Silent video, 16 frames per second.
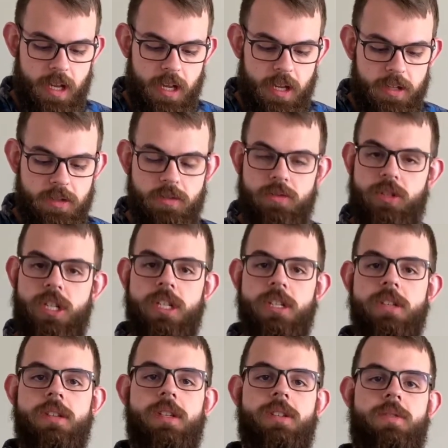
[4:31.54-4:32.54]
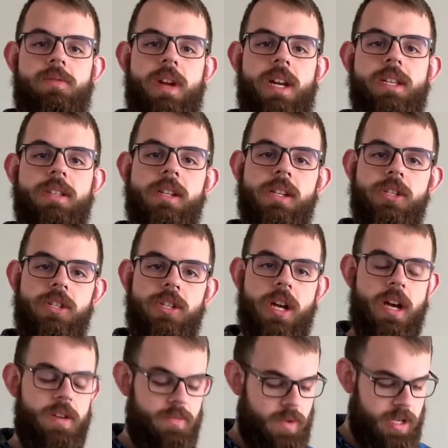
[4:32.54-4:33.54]
So Jesus is arrested, and
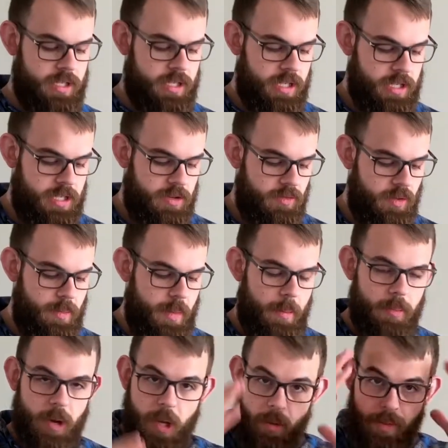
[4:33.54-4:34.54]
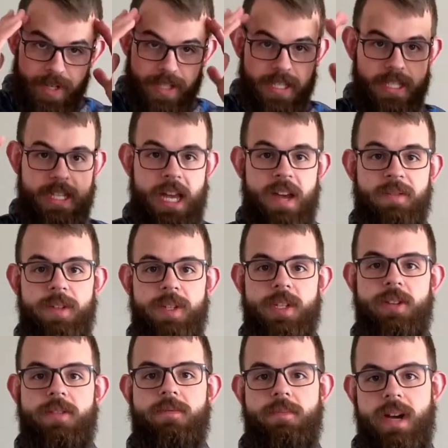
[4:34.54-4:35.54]
John wants us to remember, he wants us to have a
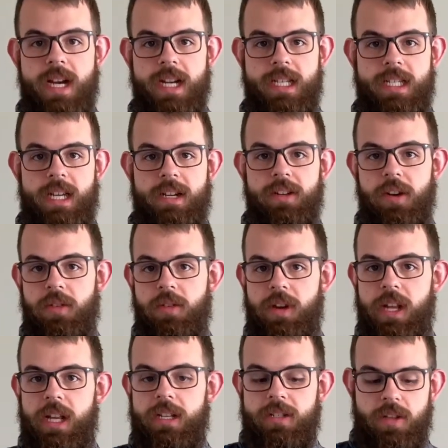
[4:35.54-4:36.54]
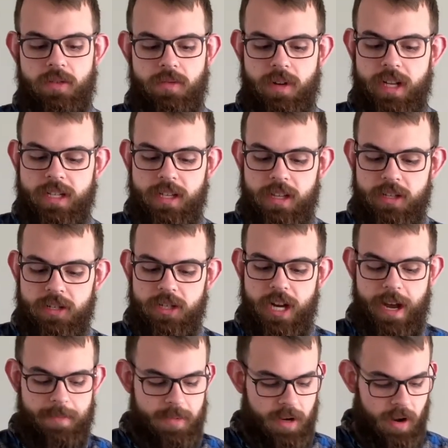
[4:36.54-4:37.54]
certain mindset going into the rest of this
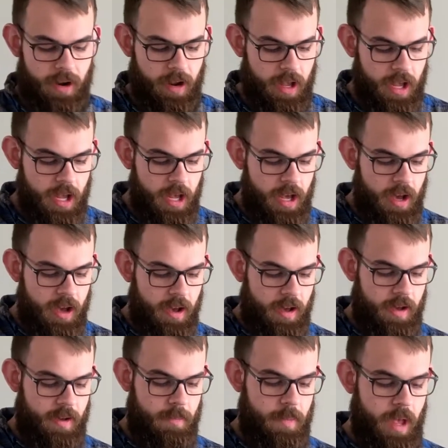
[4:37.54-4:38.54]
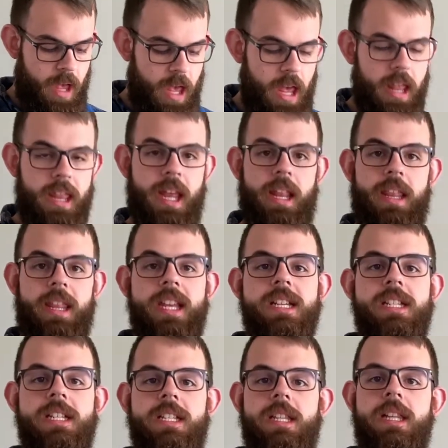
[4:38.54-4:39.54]
chapter, that
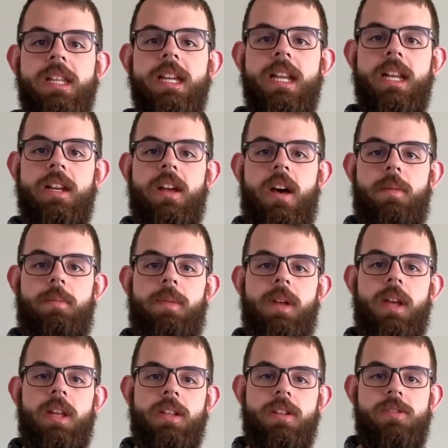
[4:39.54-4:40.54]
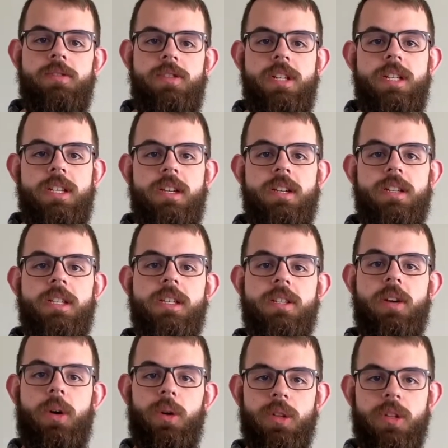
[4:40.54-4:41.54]
this is leading up to Jesus'
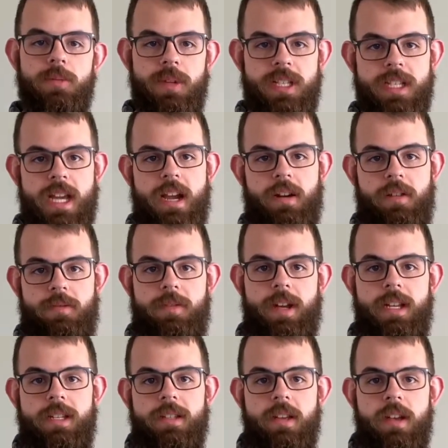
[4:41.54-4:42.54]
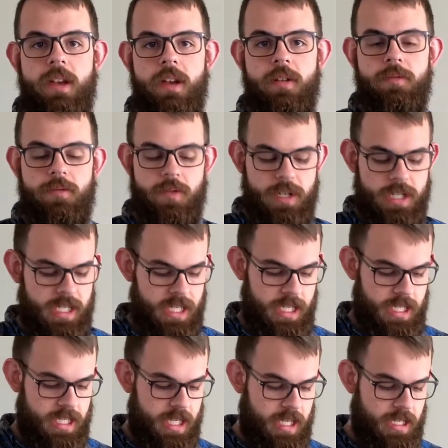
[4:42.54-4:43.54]
ultimate sacrifice for
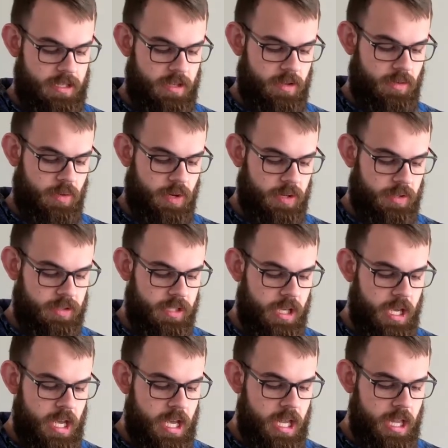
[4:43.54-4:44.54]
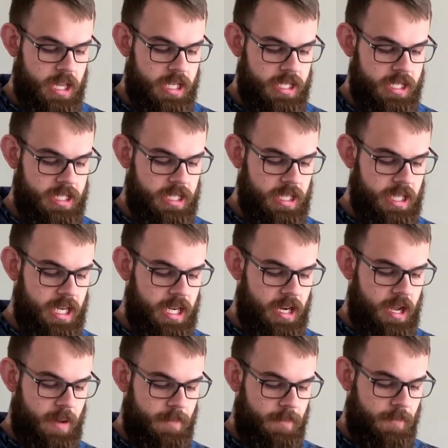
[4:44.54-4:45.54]
the sins of the world. This is leading
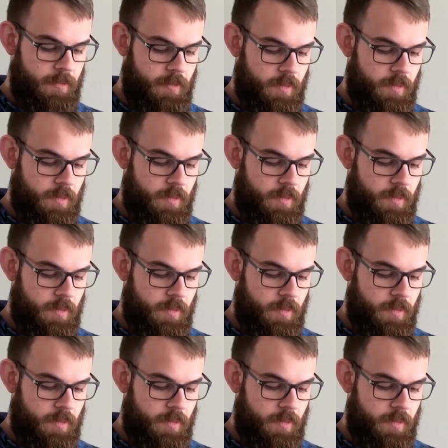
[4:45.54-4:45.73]
up